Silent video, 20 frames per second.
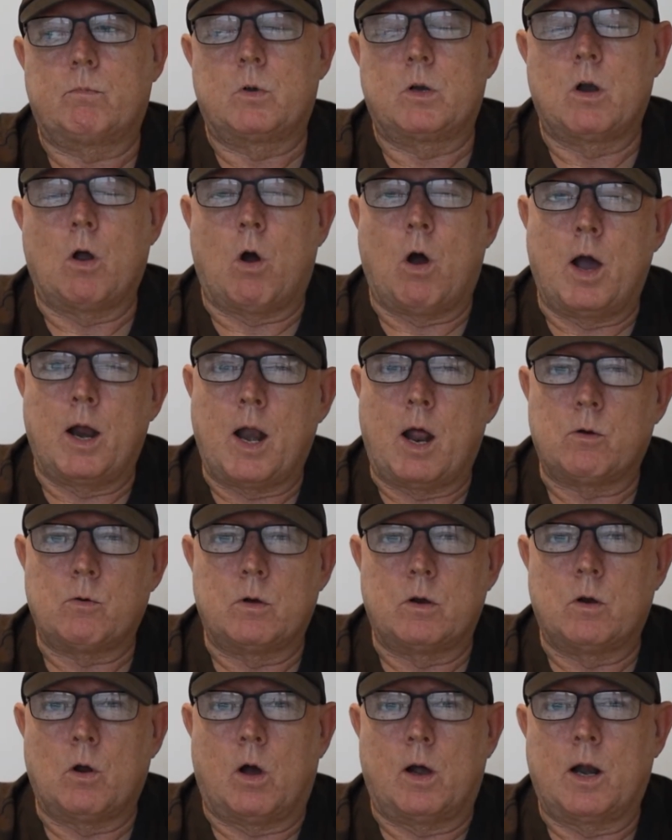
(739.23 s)

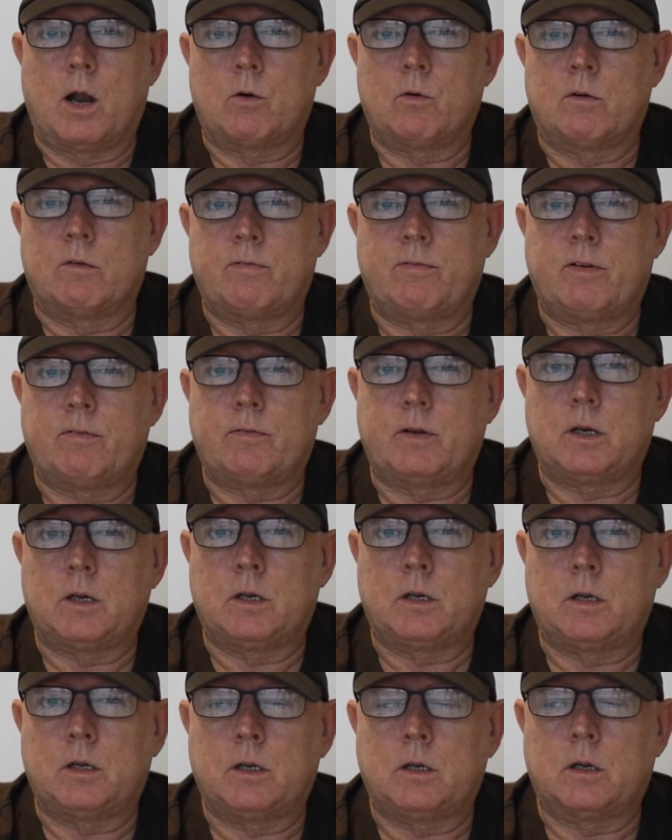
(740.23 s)

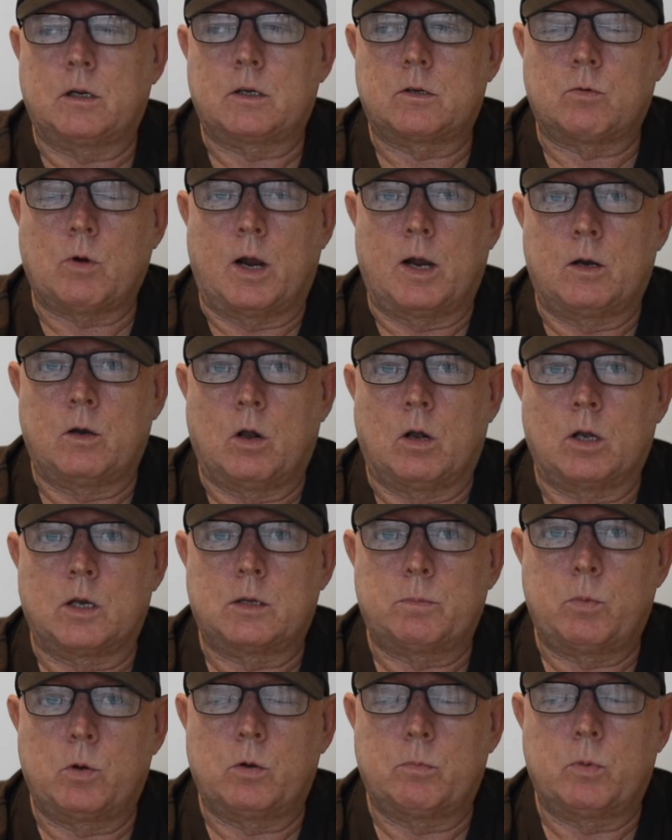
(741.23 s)
950 Australian
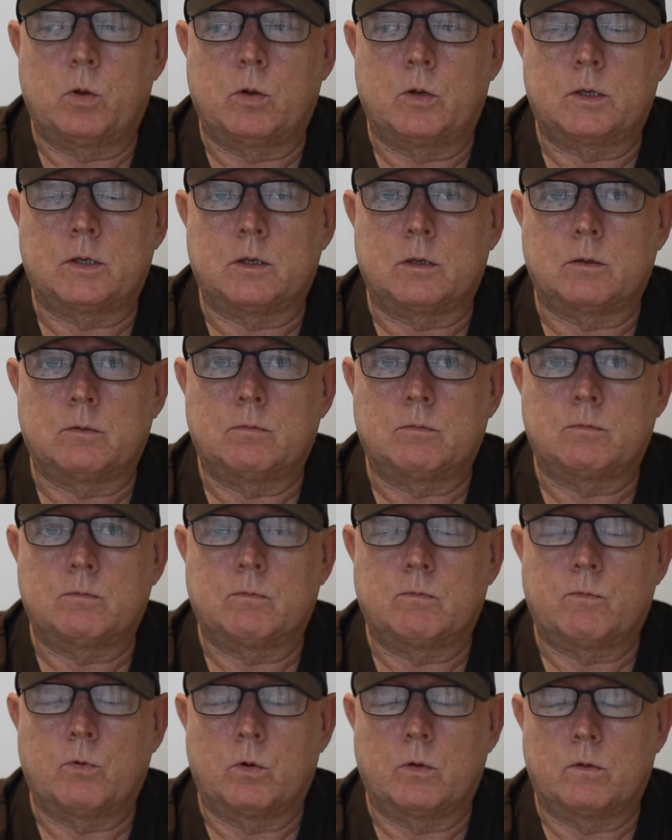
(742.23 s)
dollars per person
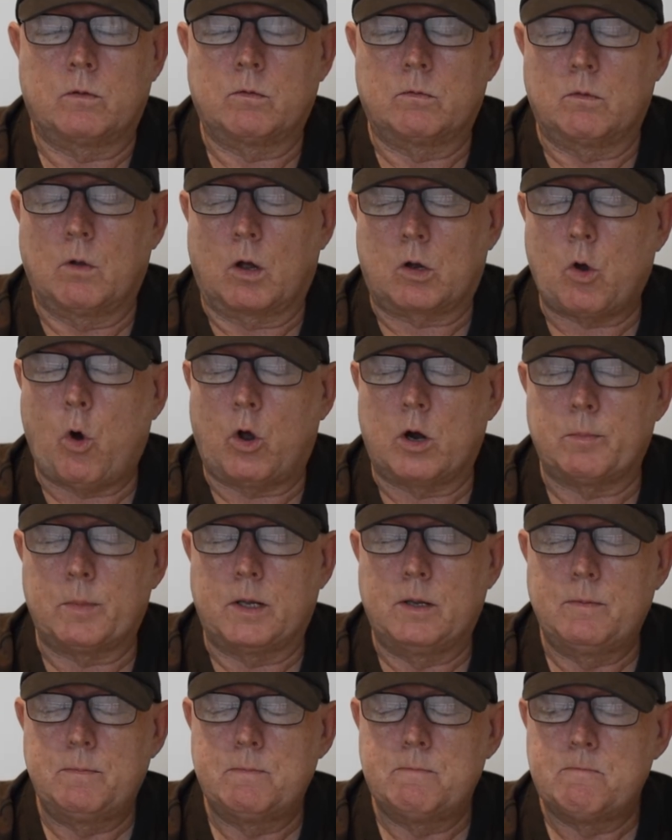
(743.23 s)
for
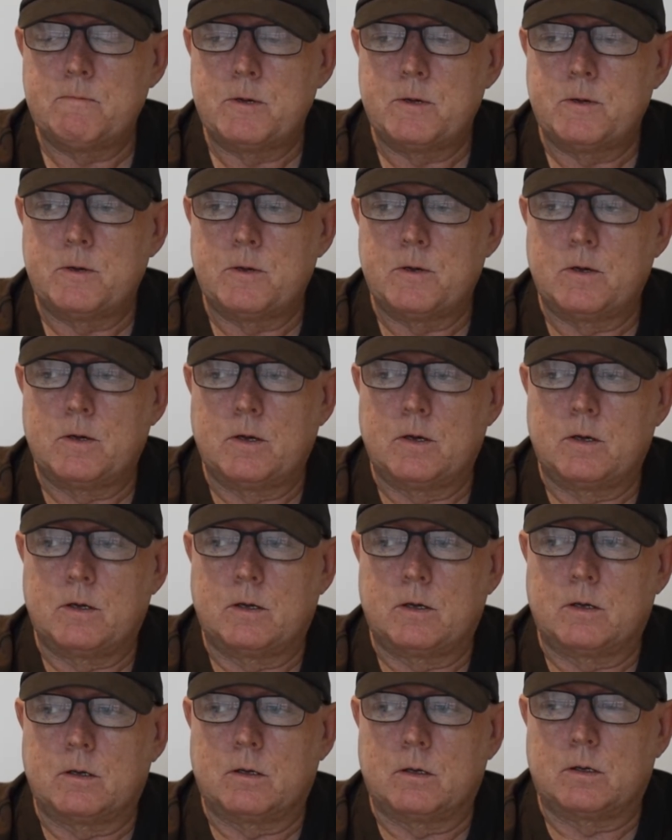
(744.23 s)
economy.
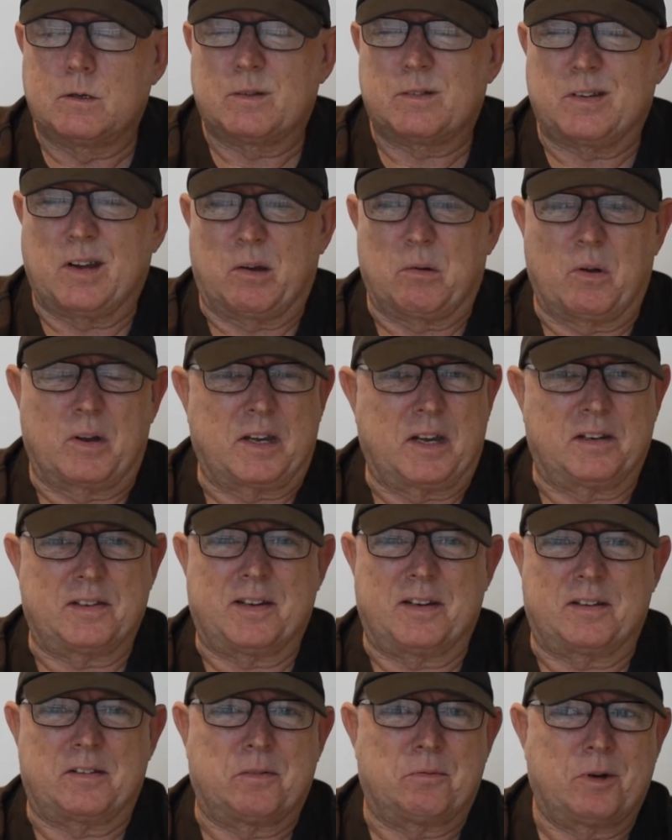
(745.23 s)
So I
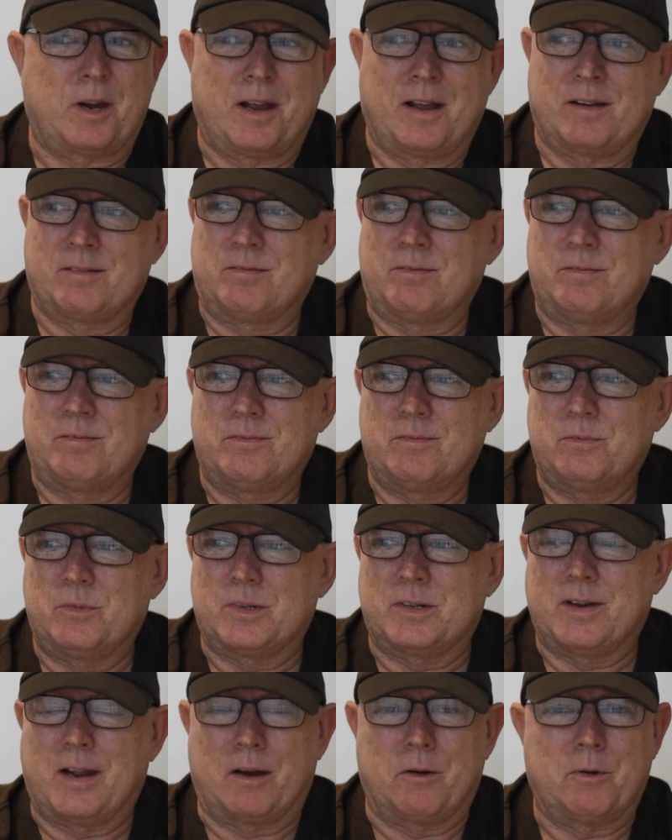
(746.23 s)
guess that's around,
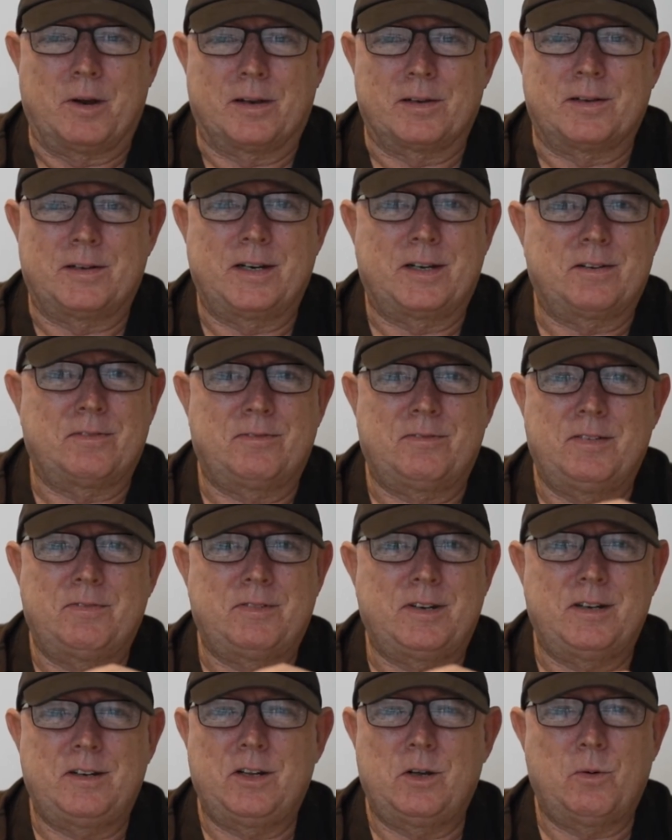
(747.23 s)
what's that, around
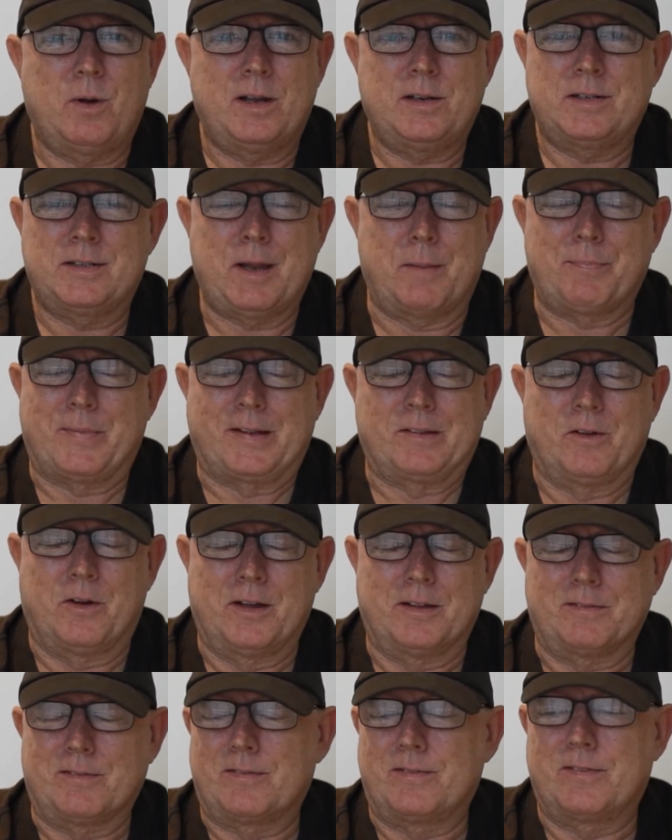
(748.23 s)
650 US, something
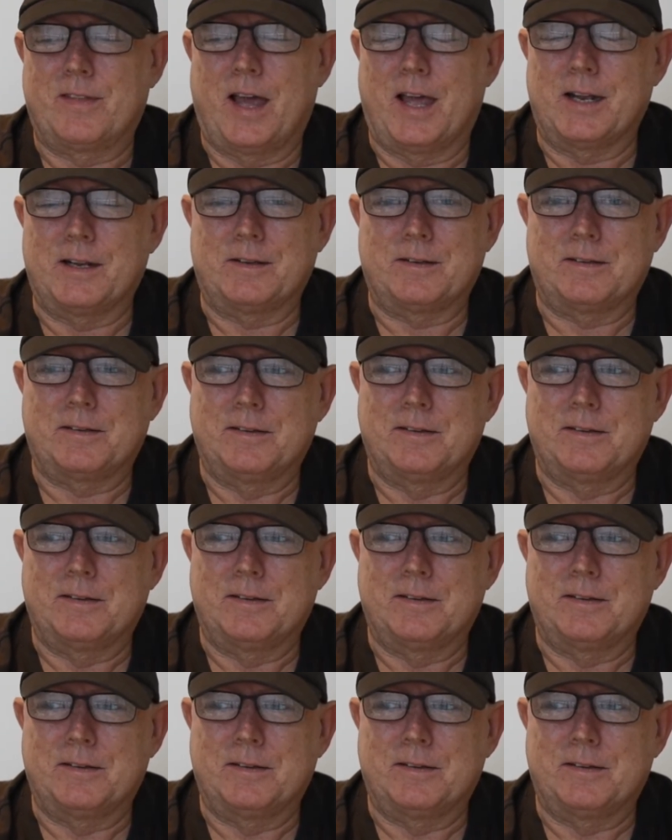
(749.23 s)
like that.